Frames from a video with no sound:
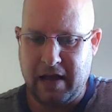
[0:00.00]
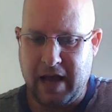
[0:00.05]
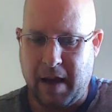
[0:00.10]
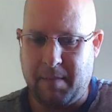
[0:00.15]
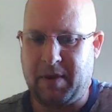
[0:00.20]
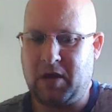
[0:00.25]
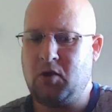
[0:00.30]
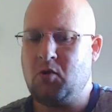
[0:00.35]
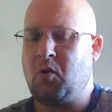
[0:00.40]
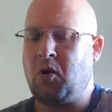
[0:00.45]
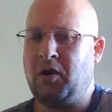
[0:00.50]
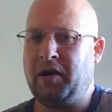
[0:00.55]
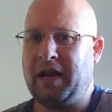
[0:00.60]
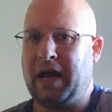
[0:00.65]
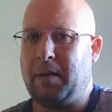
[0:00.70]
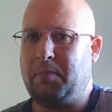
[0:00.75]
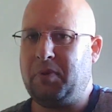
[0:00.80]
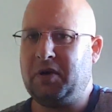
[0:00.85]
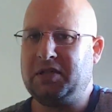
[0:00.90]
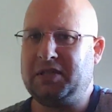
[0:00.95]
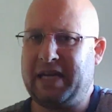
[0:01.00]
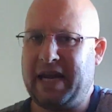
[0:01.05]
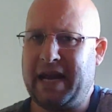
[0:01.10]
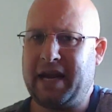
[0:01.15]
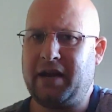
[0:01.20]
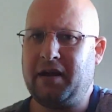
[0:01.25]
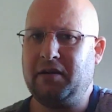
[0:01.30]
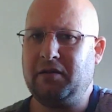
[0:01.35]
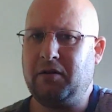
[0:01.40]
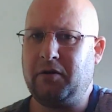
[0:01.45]
You are in that
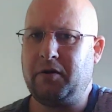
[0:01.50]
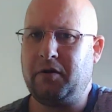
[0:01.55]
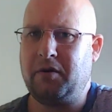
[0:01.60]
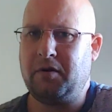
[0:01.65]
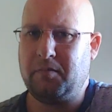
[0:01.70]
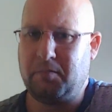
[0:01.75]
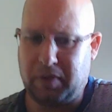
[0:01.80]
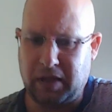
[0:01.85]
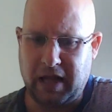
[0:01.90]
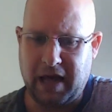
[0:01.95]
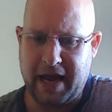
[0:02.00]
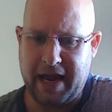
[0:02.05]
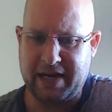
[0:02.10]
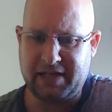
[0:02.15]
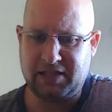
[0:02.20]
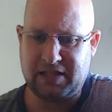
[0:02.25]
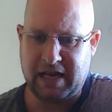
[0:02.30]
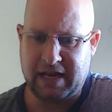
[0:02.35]
particular place,